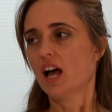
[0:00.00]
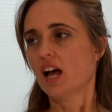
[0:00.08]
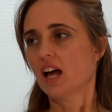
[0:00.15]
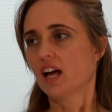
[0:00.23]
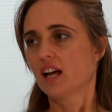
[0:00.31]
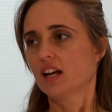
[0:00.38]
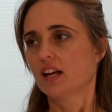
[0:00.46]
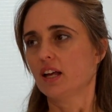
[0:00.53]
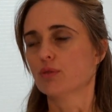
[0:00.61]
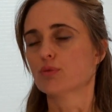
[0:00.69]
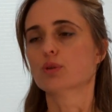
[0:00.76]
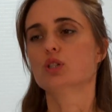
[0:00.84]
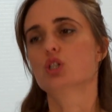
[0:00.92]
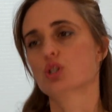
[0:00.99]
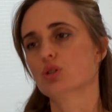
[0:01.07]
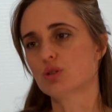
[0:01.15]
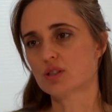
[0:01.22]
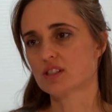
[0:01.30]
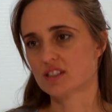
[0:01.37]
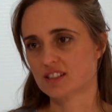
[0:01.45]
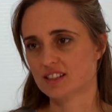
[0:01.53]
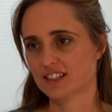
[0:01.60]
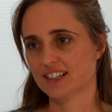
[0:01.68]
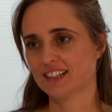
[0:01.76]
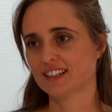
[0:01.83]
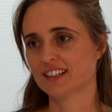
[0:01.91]
uh, reduced
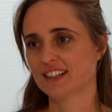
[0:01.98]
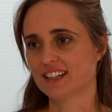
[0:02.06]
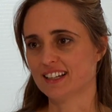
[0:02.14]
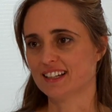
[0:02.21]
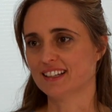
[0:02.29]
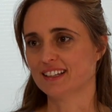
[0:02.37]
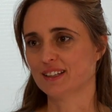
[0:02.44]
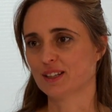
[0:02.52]
the